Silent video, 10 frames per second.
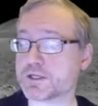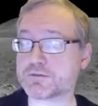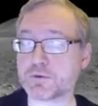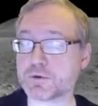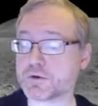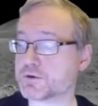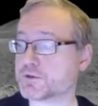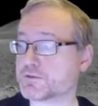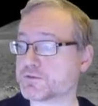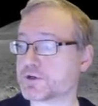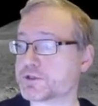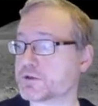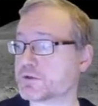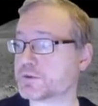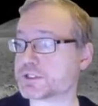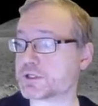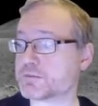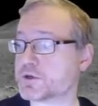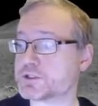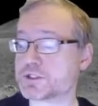and 4 on the vertical, with some
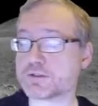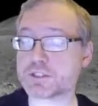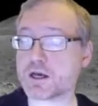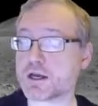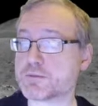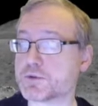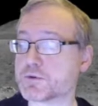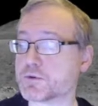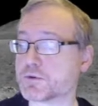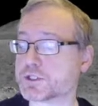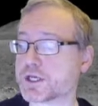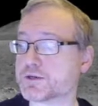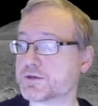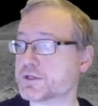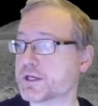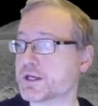notion of time on the horizontal,